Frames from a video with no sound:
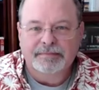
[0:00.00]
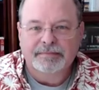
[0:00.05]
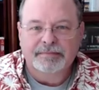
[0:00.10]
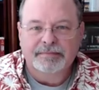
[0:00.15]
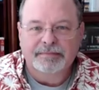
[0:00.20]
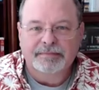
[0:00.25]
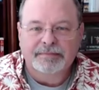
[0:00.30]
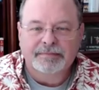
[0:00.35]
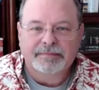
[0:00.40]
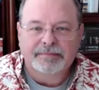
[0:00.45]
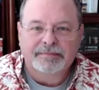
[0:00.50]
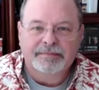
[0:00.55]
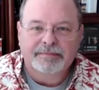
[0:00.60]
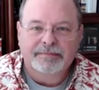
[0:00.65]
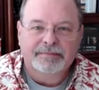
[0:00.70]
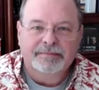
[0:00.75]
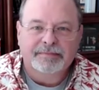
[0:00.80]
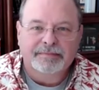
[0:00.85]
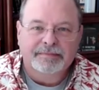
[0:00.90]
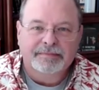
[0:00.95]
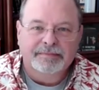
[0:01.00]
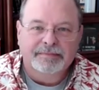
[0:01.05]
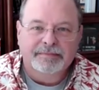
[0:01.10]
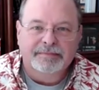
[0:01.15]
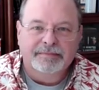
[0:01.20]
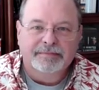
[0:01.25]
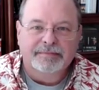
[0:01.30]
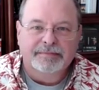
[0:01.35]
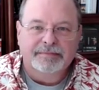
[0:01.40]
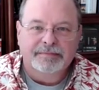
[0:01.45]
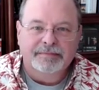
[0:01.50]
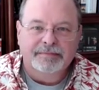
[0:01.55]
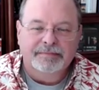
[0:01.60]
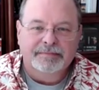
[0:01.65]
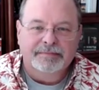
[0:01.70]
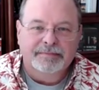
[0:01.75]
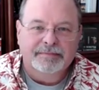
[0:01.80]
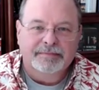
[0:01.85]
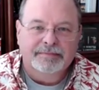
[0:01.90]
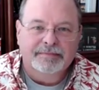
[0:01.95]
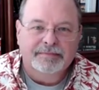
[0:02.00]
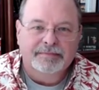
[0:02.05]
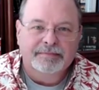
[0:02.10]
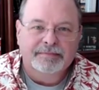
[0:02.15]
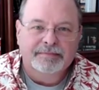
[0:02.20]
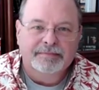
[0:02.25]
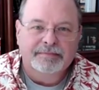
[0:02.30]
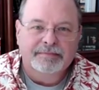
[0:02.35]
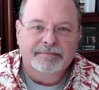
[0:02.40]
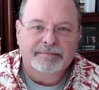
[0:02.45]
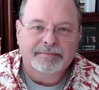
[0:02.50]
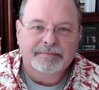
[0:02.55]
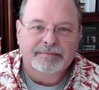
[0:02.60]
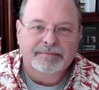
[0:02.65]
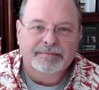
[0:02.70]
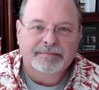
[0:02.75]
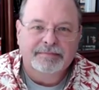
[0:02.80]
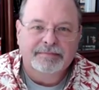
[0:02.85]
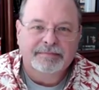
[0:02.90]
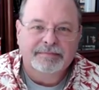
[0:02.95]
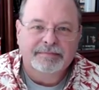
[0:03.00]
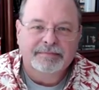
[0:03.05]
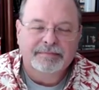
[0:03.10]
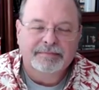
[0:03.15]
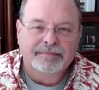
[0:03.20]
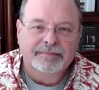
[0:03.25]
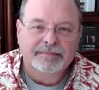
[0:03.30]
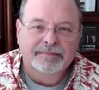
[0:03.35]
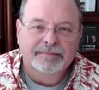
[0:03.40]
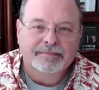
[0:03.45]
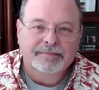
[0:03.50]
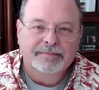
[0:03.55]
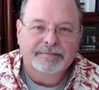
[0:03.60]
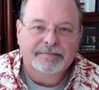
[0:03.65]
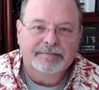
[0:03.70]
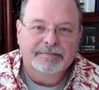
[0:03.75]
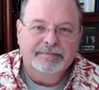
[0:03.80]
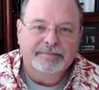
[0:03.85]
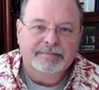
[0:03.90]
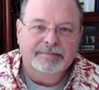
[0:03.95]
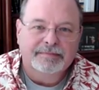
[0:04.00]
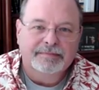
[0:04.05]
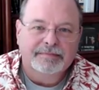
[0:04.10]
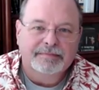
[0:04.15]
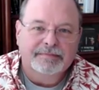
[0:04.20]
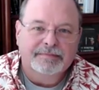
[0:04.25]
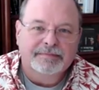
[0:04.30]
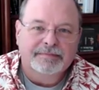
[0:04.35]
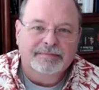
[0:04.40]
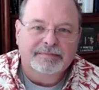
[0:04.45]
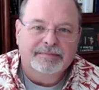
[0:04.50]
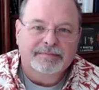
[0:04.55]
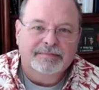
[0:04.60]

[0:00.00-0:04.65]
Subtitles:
(silent)